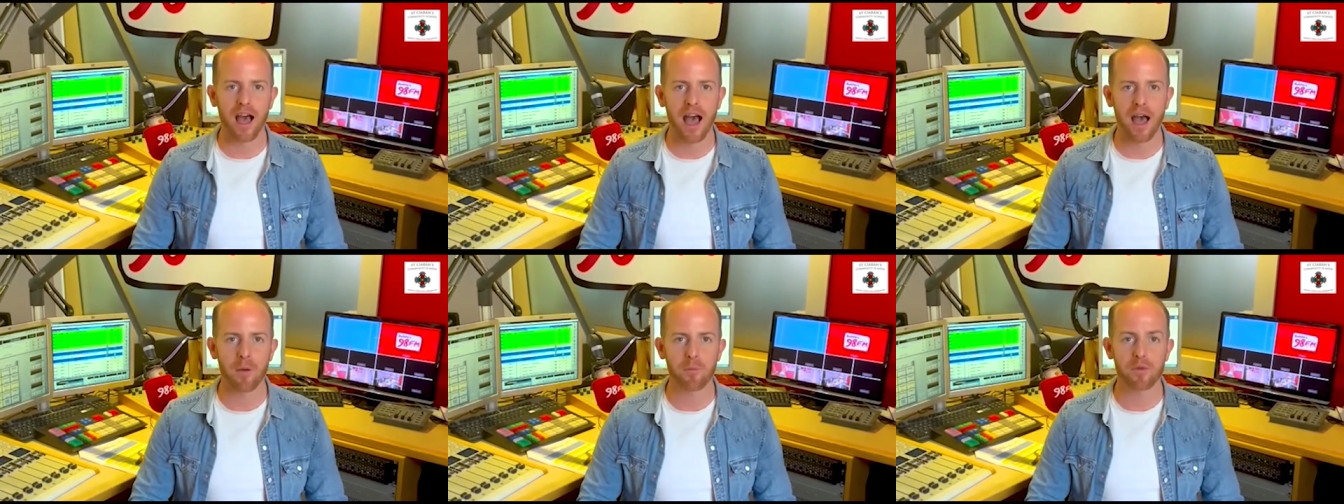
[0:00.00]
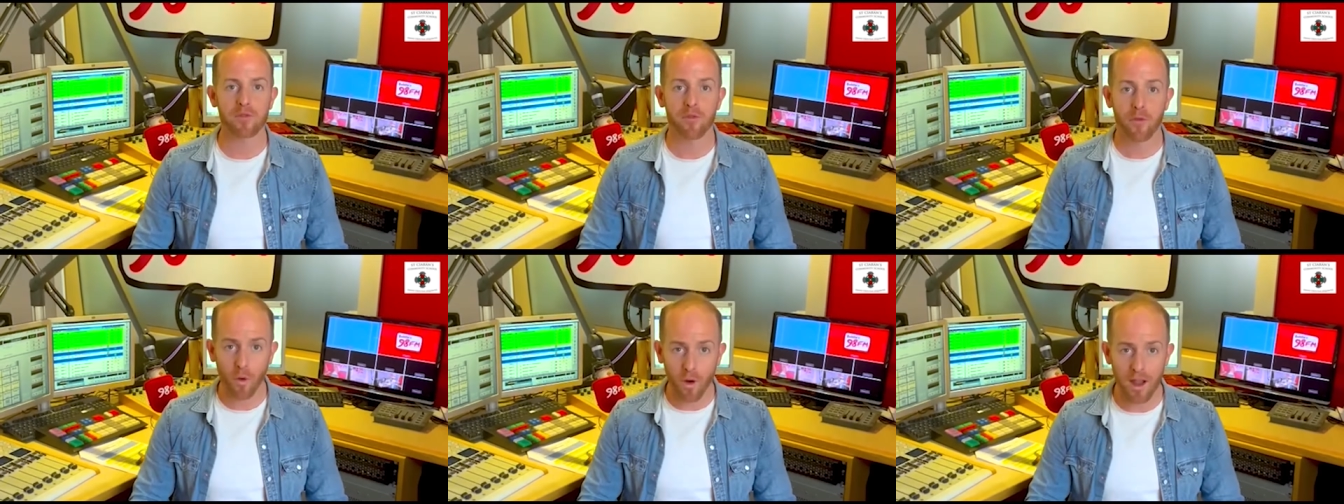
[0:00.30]
And
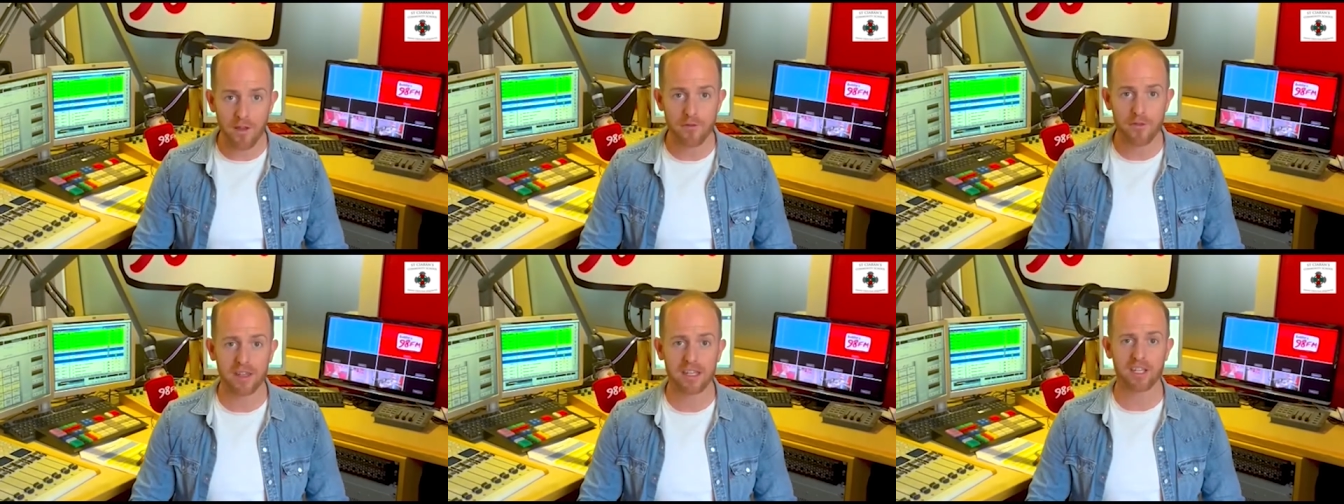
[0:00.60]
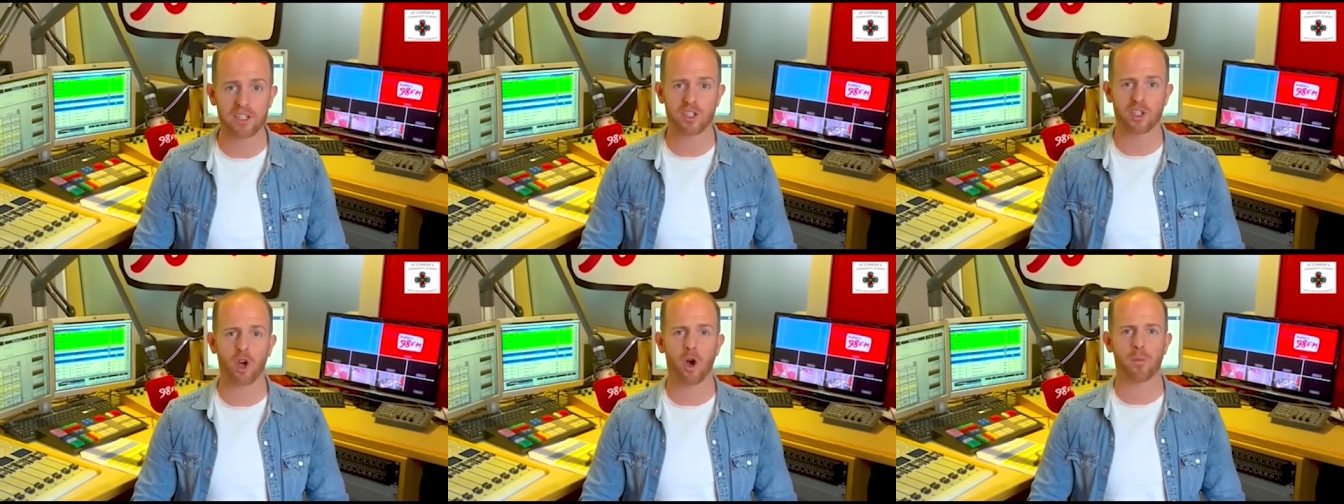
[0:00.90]
before I
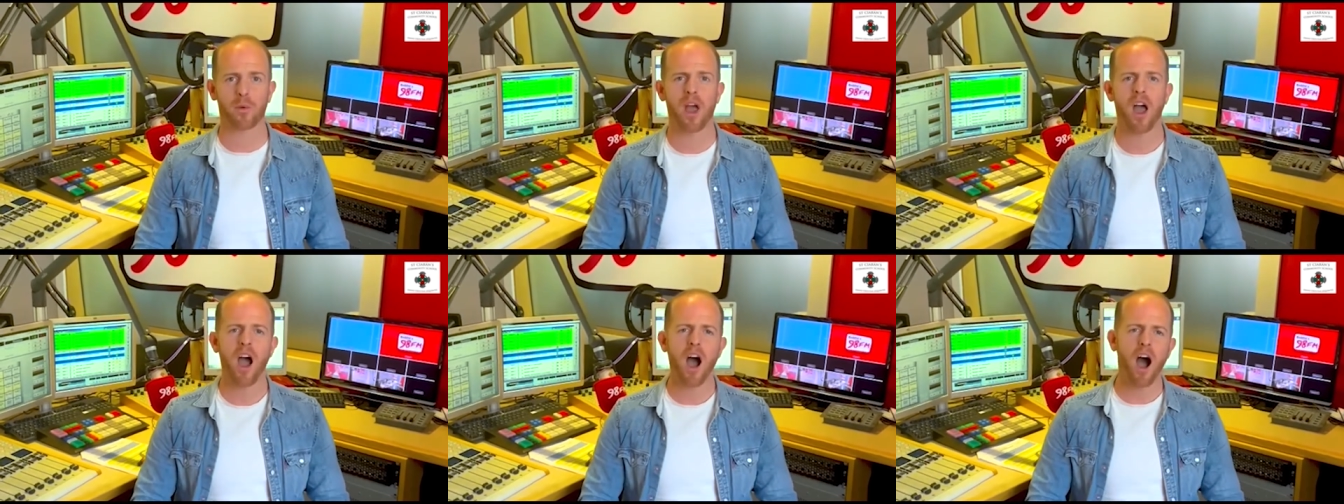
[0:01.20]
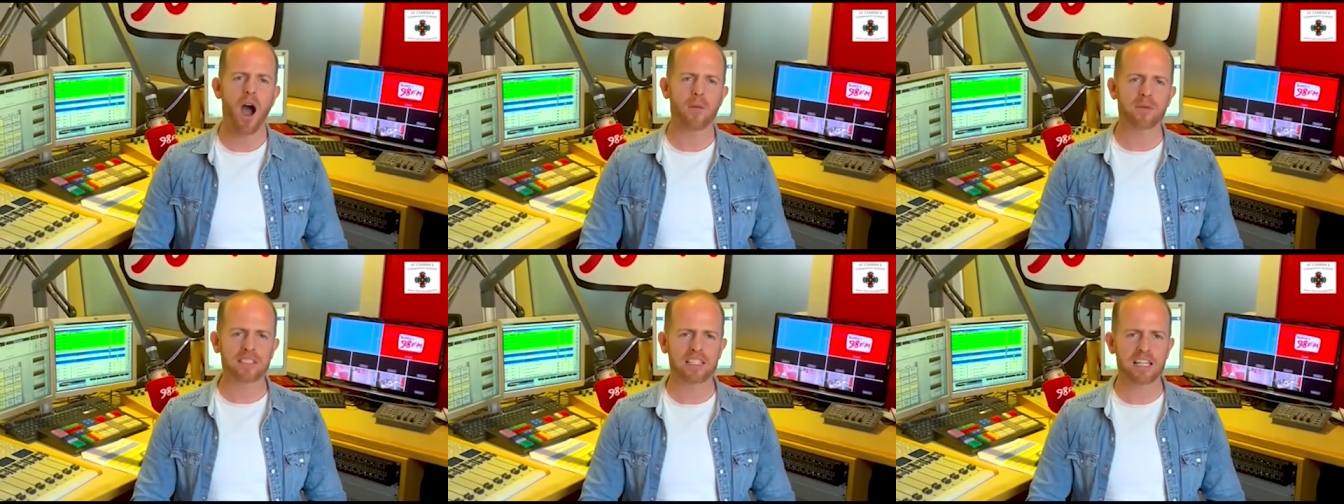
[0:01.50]
finished up,
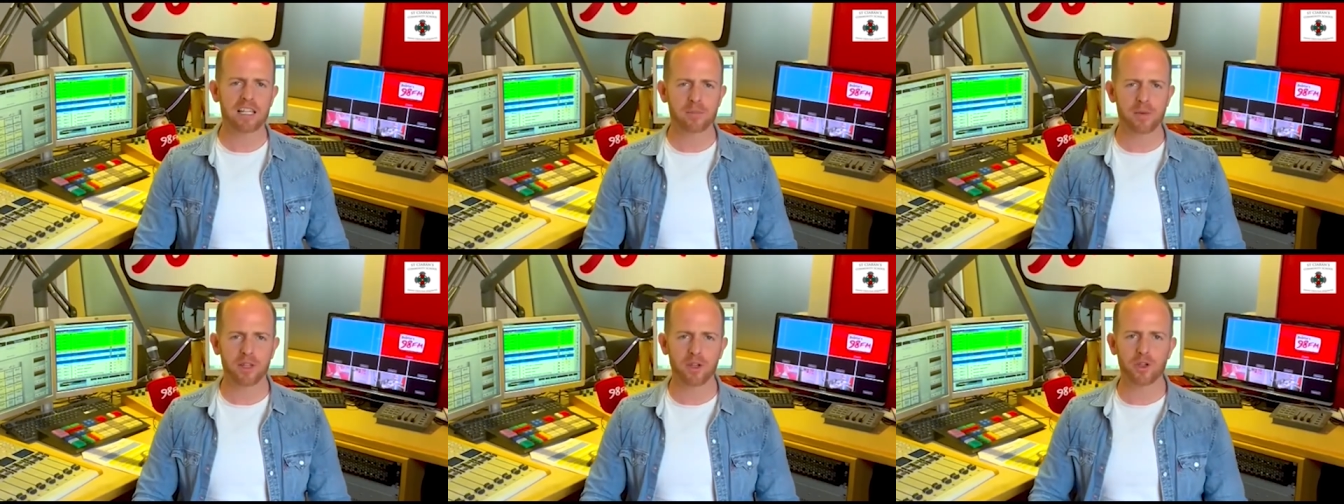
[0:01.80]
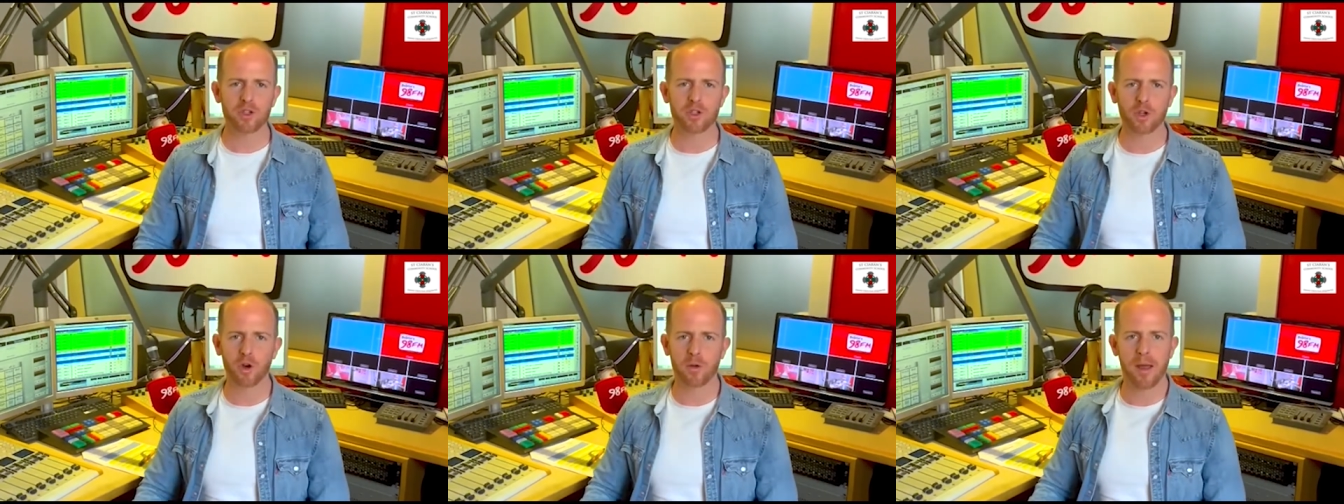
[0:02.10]
I was a little bit
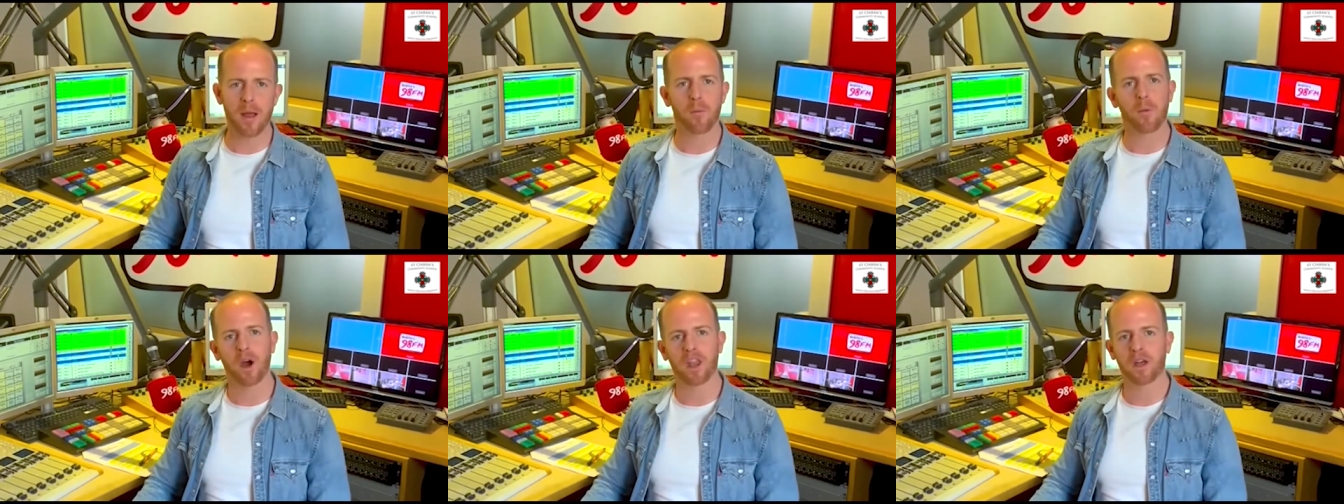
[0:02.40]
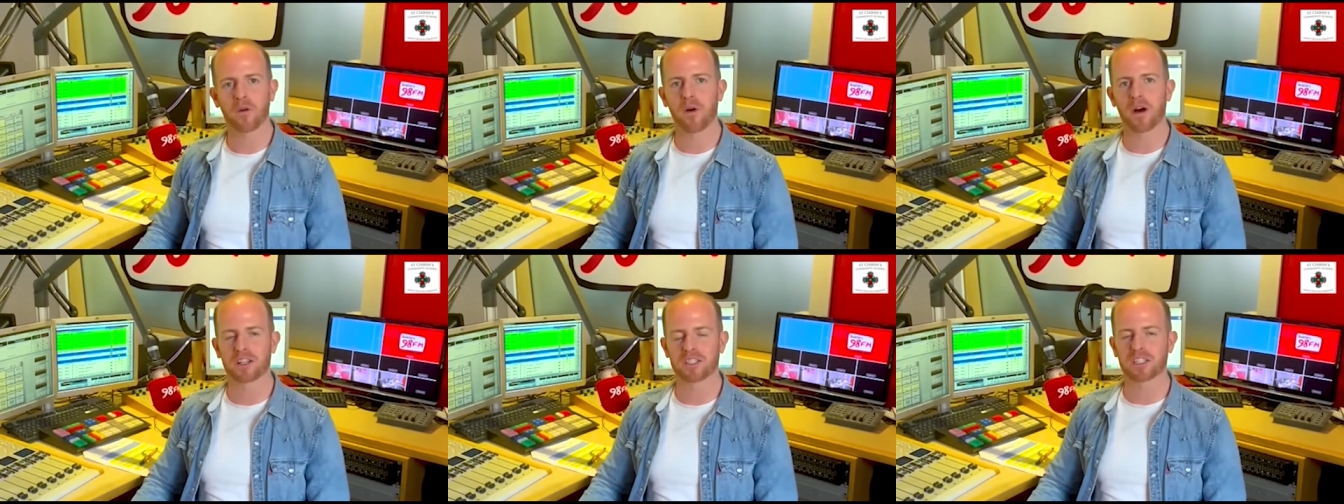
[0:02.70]
unsure about what
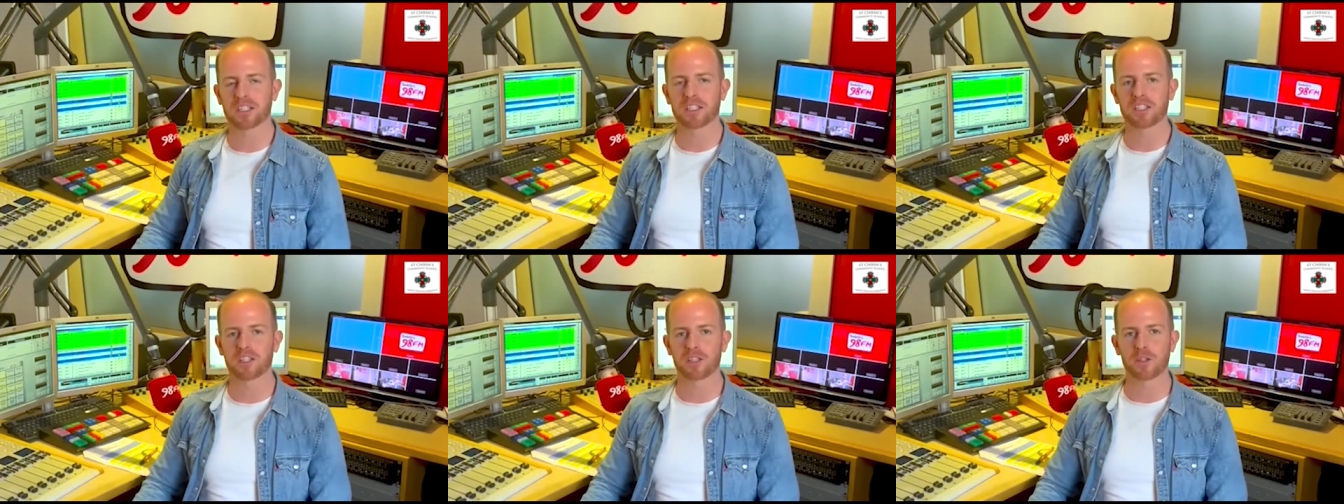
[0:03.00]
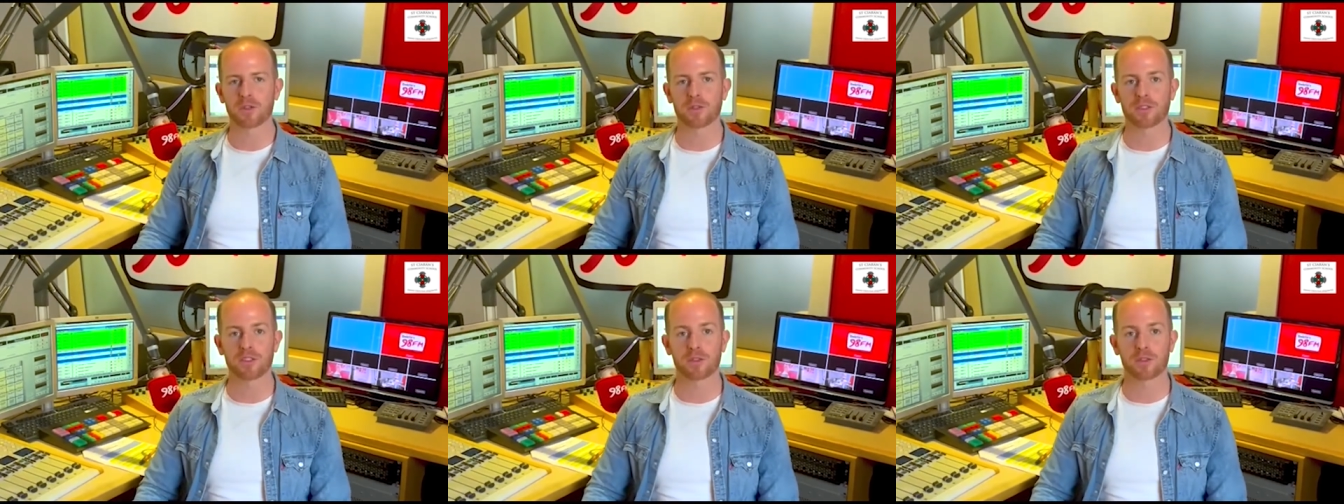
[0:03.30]
I wanted to do.